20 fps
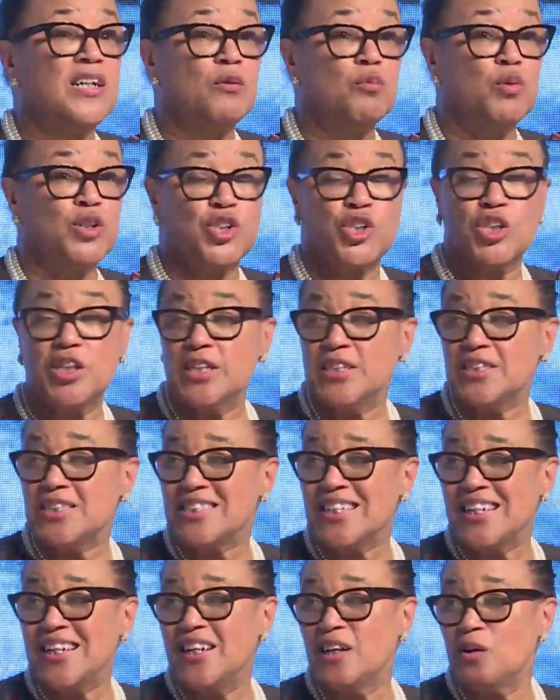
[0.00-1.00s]
which is
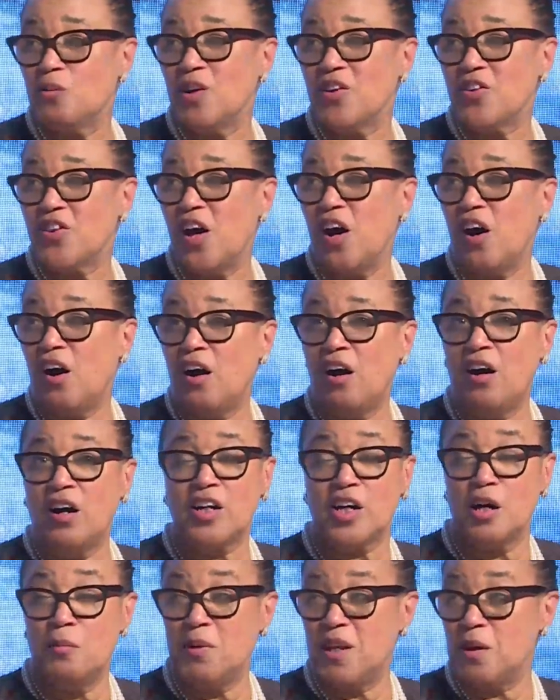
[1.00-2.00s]
dealing with our
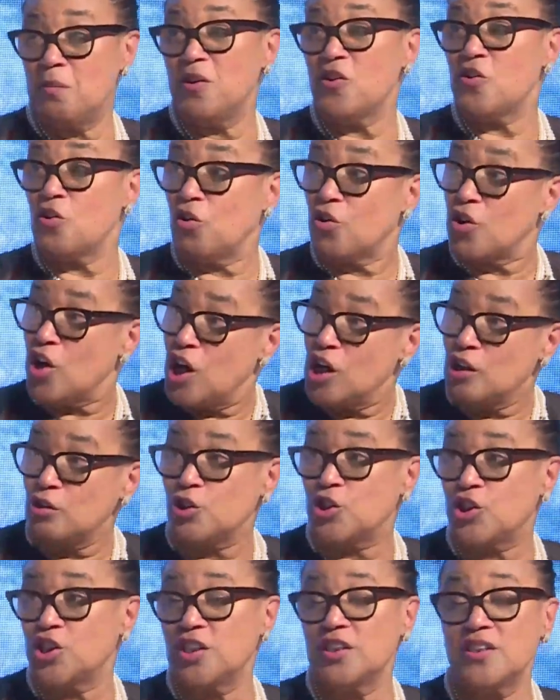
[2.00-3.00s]
commitment on
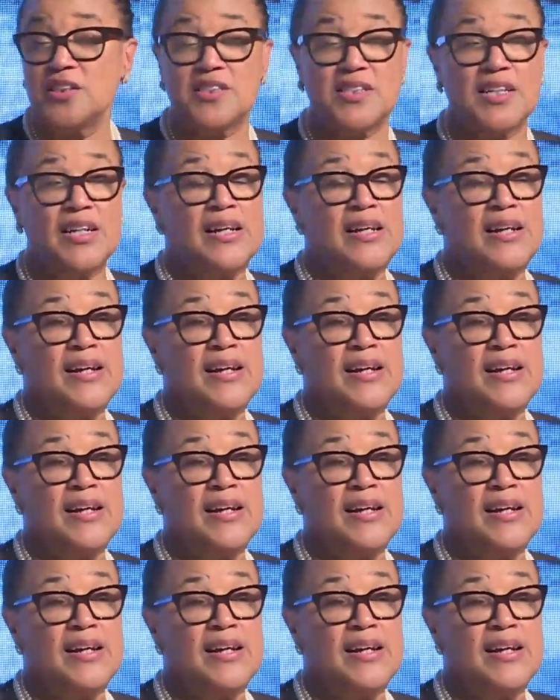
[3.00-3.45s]
oceans.